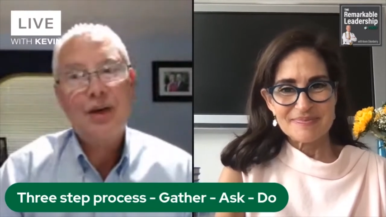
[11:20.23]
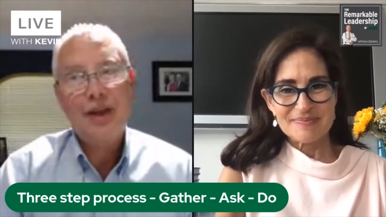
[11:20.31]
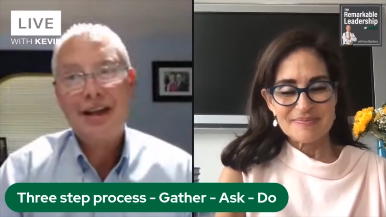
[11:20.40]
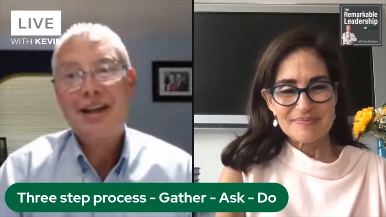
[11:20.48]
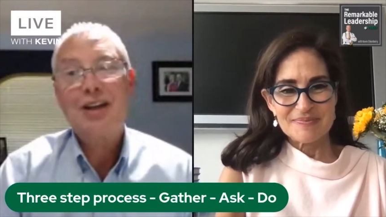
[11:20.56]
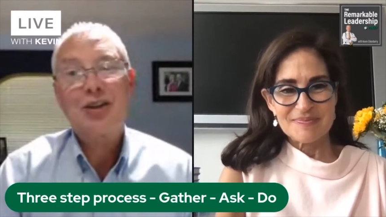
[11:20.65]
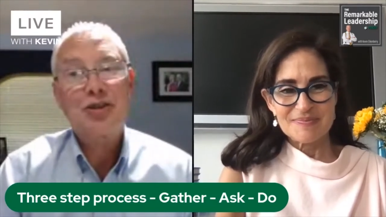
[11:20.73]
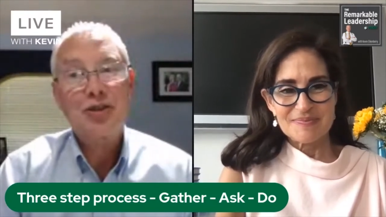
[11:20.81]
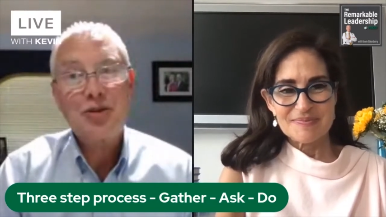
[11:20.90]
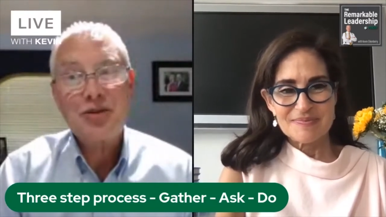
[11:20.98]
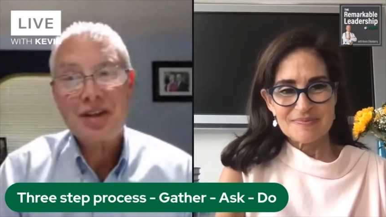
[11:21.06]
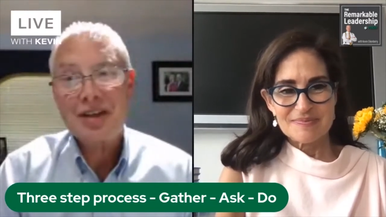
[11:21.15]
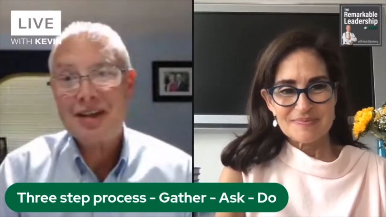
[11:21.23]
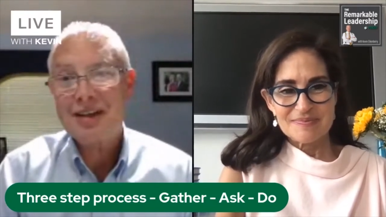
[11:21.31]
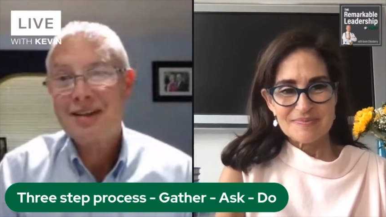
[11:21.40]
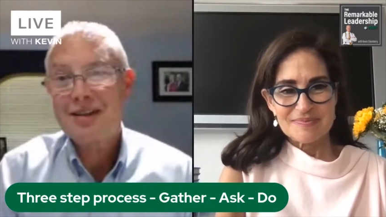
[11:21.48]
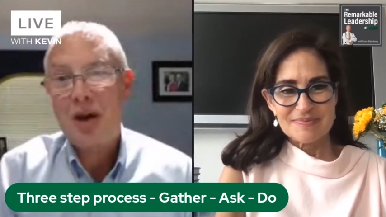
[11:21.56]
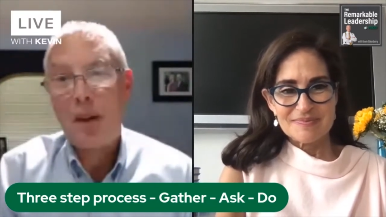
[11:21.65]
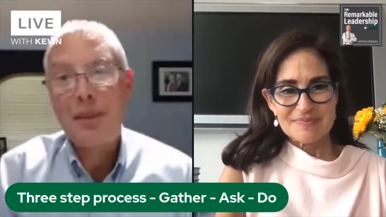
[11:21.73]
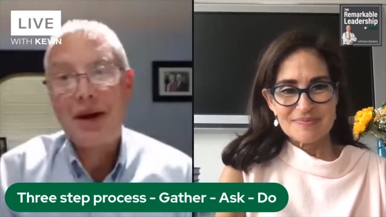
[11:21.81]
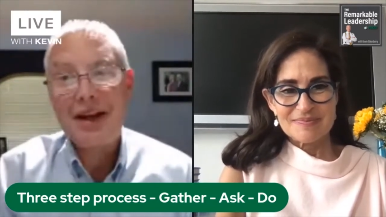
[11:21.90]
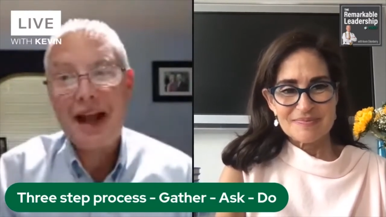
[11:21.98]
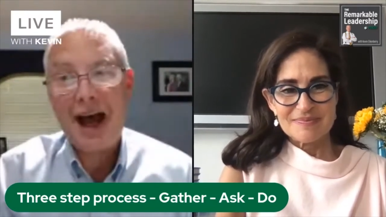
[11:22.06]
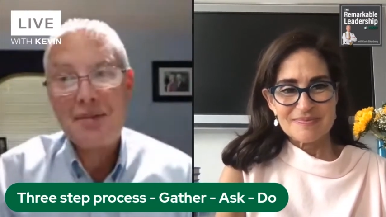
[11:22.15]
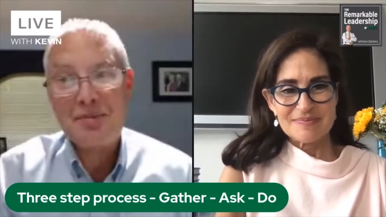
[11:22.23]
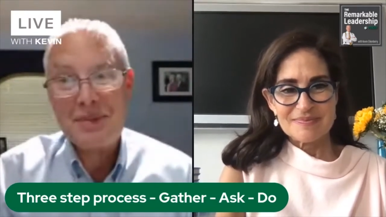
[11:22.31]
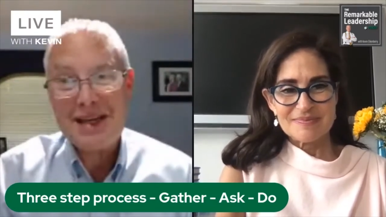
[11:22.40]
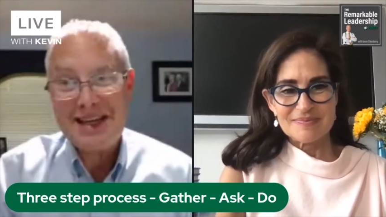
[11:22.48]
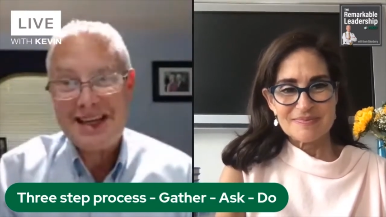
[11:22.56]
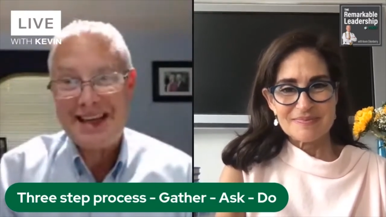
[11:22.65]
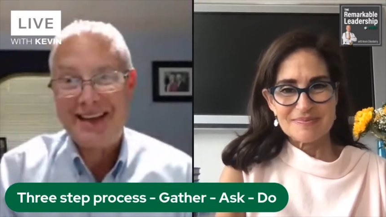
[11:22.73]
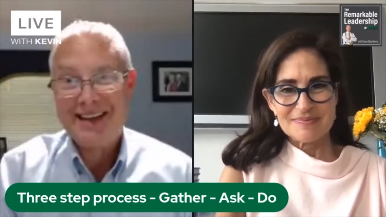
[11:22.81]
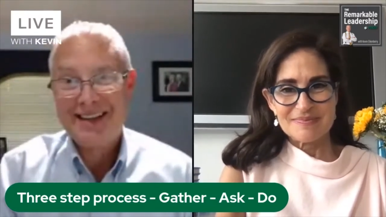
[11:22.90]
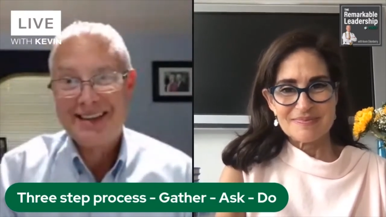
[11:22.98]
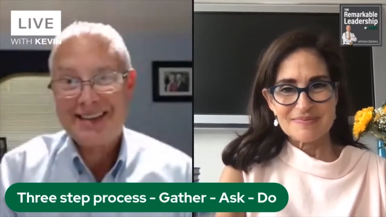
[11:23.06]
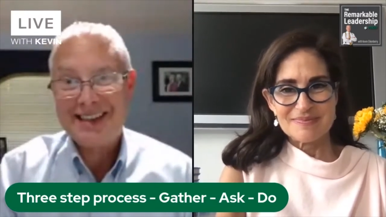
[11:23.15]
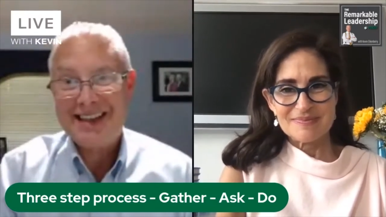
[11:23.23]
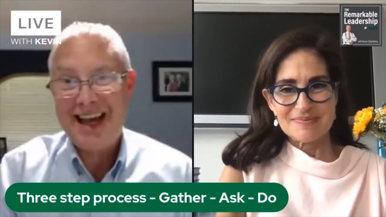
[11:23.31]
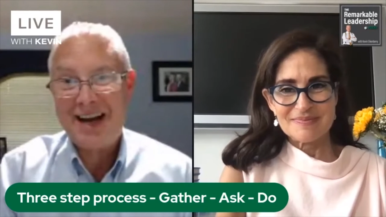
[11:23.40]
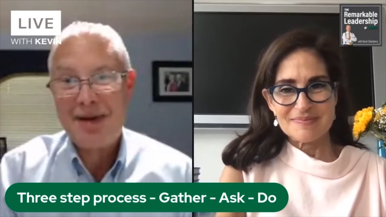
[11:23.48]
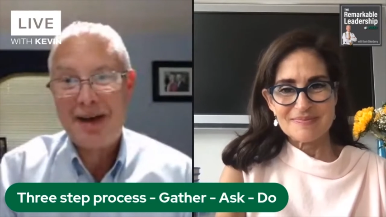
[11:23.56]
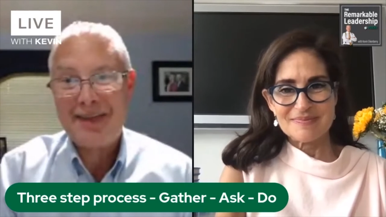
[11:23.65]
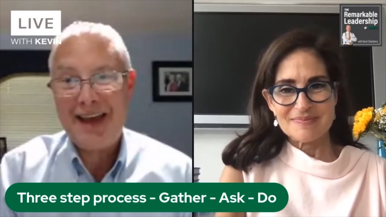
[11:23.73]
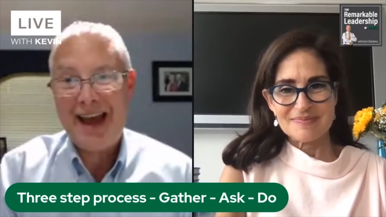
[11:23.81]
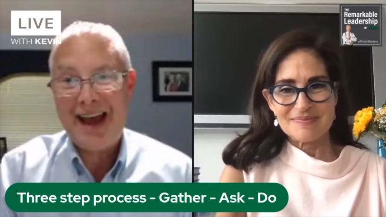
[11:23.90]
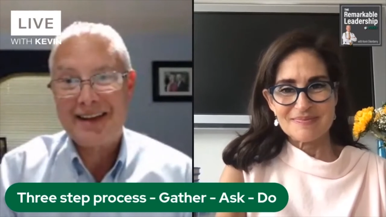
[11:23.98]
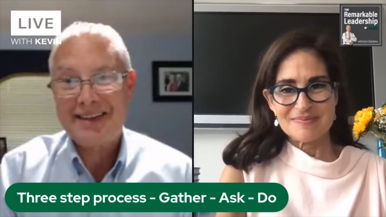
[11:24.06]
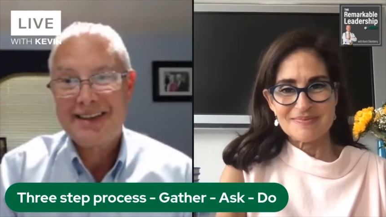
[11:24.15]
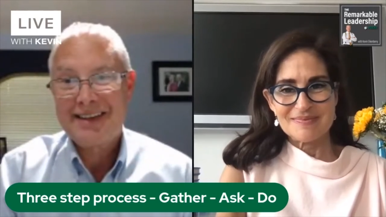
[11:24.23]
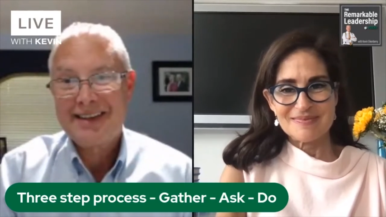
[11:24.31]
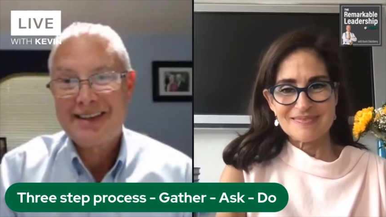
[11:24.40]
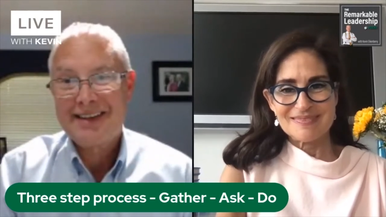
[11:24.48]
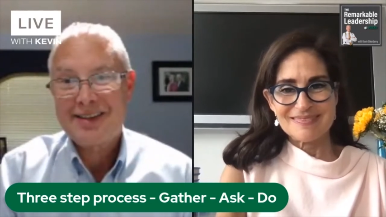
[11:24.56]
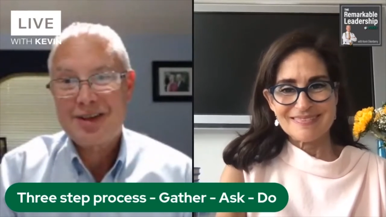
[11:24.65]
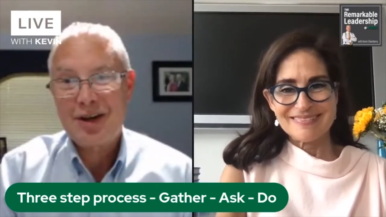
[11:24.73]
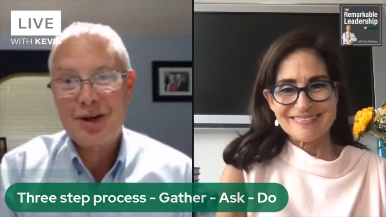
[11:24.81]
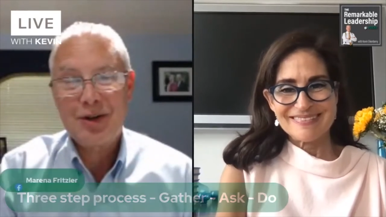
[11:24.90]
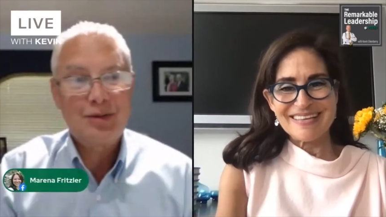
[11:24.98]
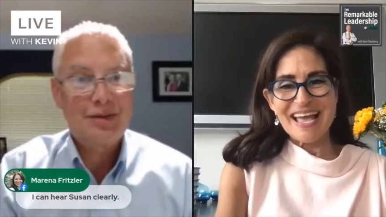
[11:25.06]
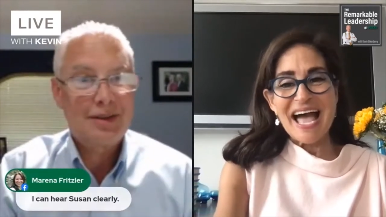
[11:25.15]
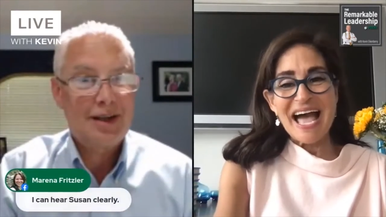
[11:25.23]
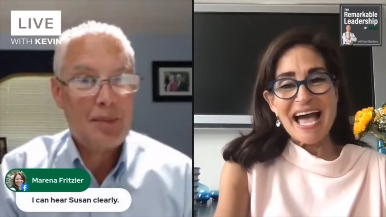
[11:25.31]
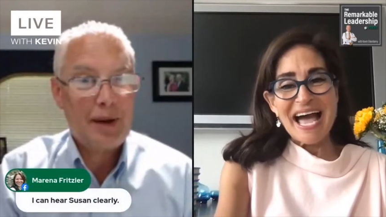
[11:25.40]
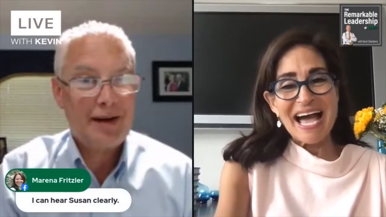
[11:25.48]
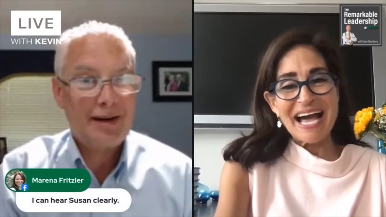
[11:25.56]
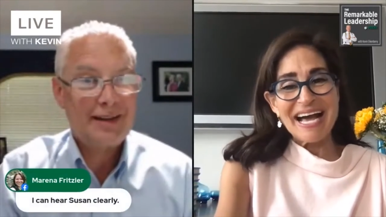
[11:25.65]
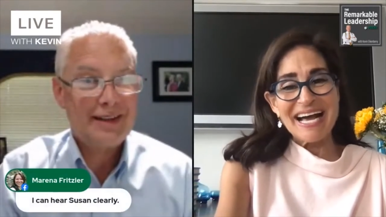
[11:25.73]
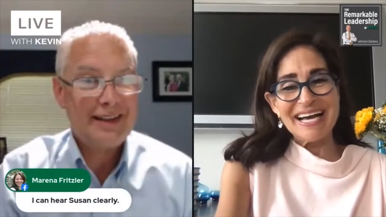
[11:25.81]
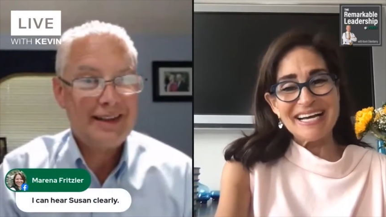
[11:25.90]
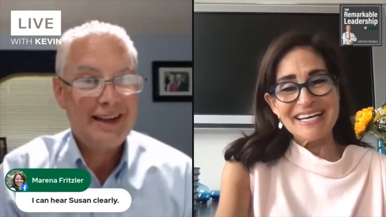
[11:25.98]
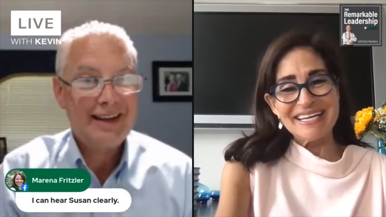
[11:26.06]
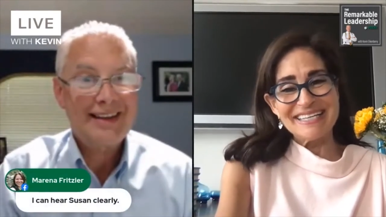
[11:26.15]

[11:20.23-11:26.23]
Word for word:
Speaker 1: Oh, they can hear Susan, but not me. See, how about that? So apparently